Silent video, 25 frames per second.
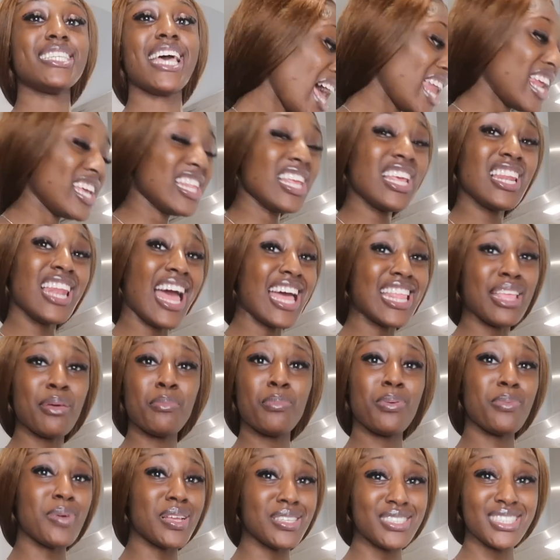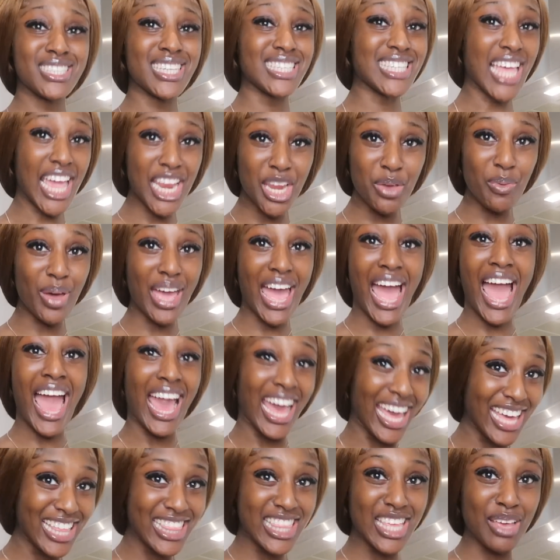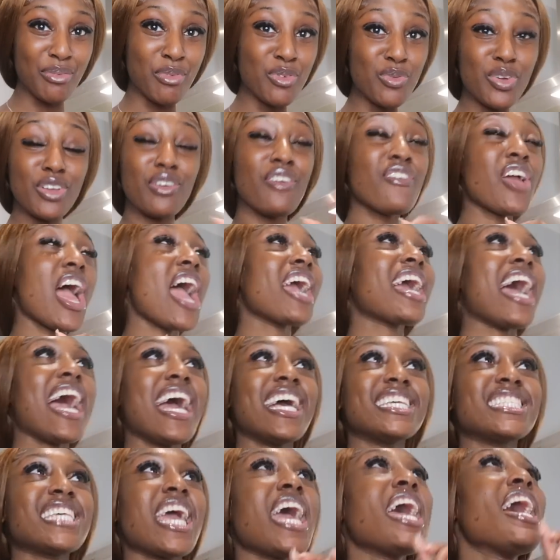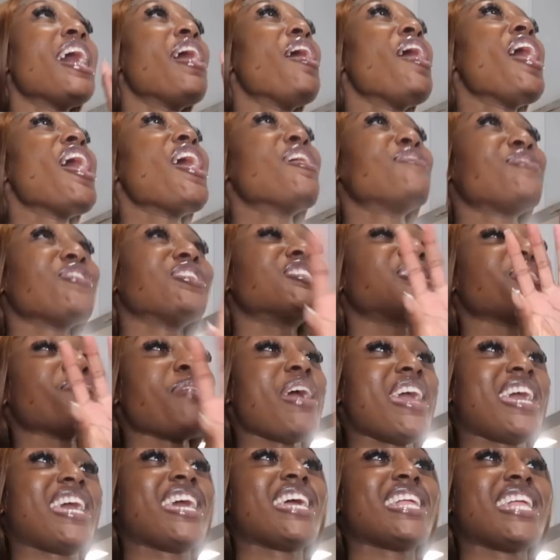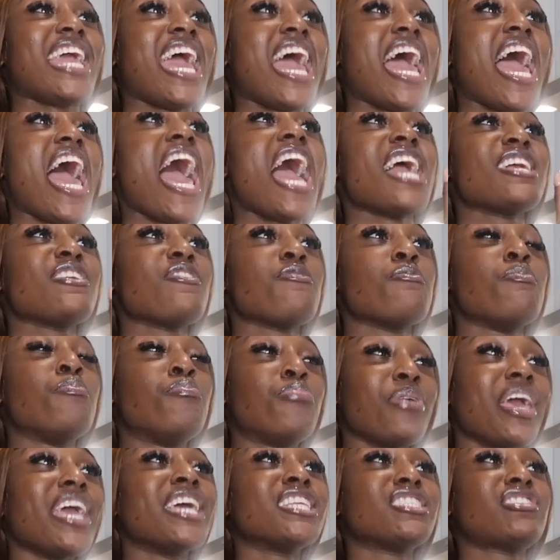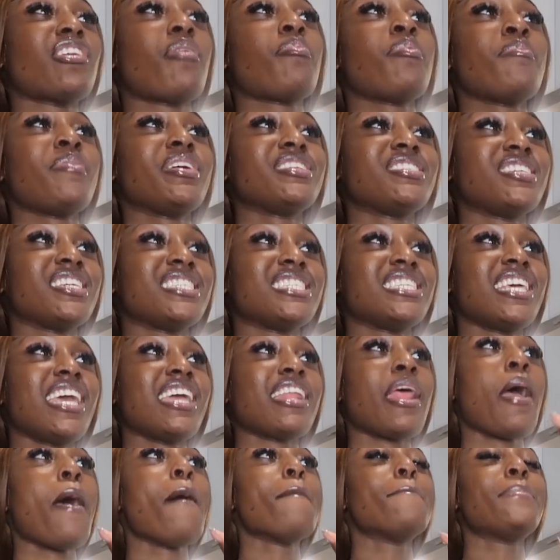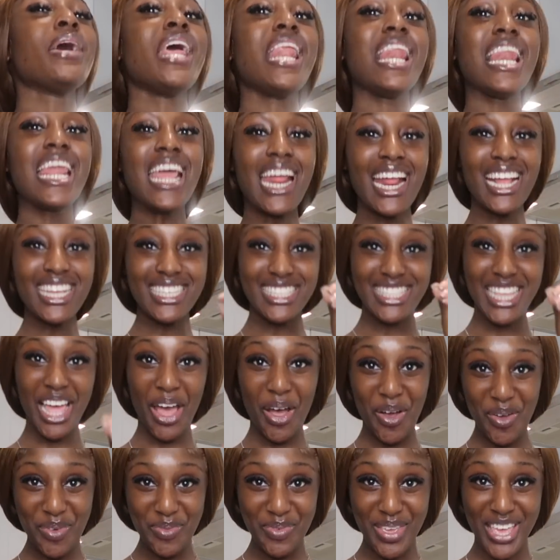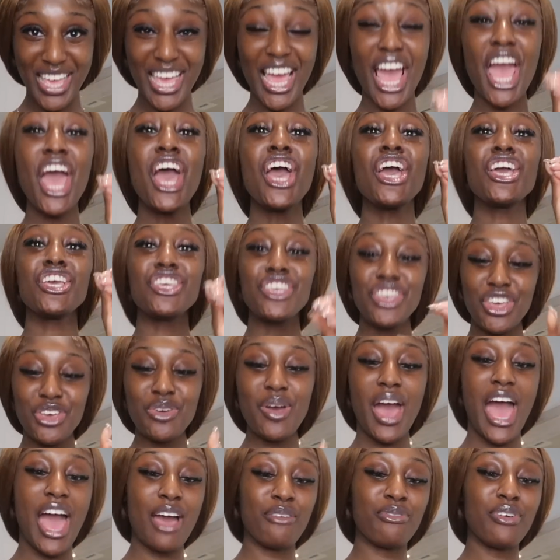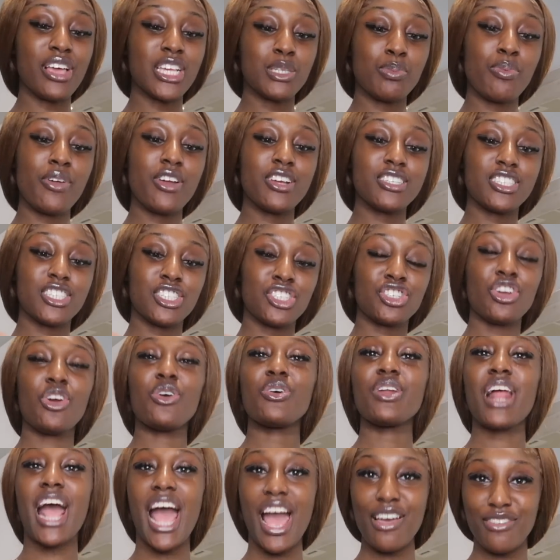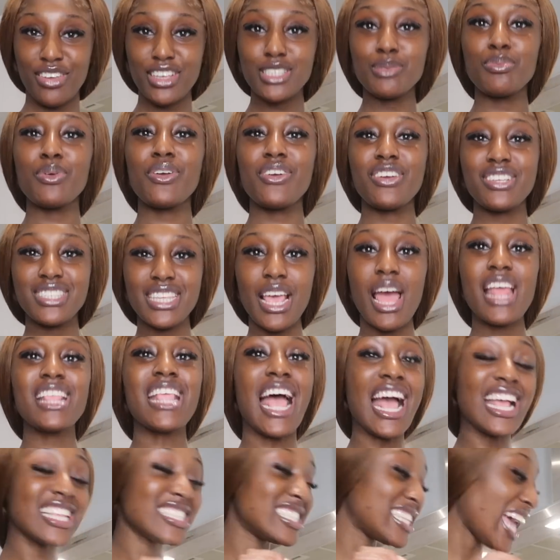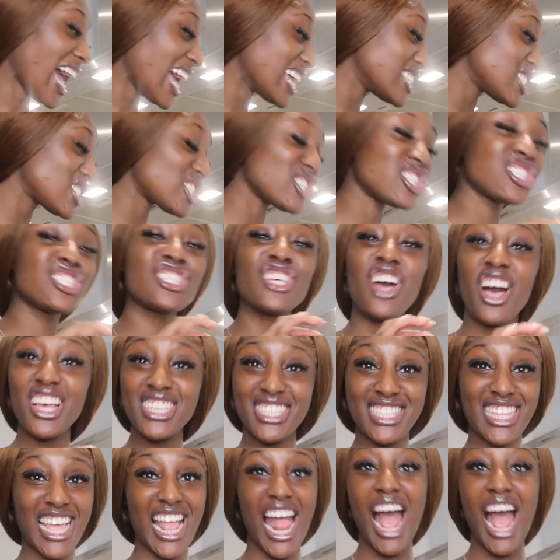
And I didn't like them pimento seeds anyway. I hate them. Guys, if you're Jamaican, yeah, and you've bit into a pimento seed, please tell me you have experienced the struggle that I've experienced. That is disgusting.